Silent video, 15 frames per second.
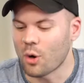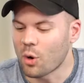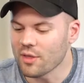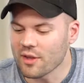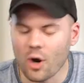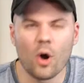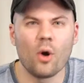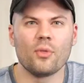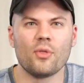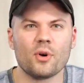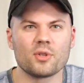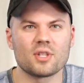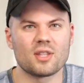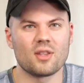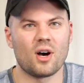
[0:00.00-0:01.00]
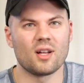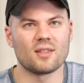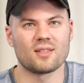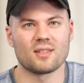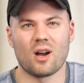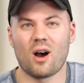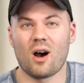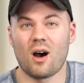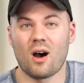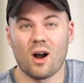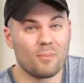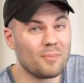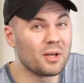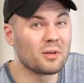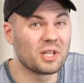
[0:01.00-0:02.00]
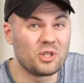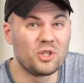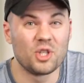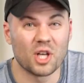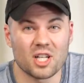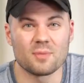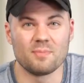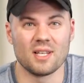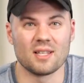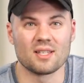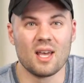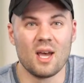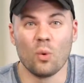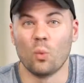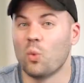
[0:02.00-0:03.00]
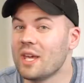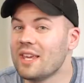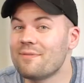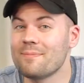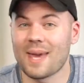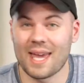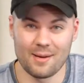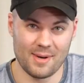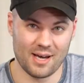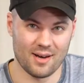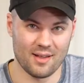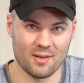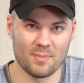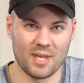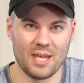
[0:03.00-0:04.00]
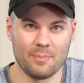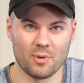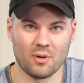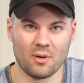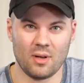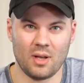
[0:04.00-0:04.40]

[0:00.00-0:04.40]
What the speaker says: on their own, those thoughts are merely judgments we've made about other people.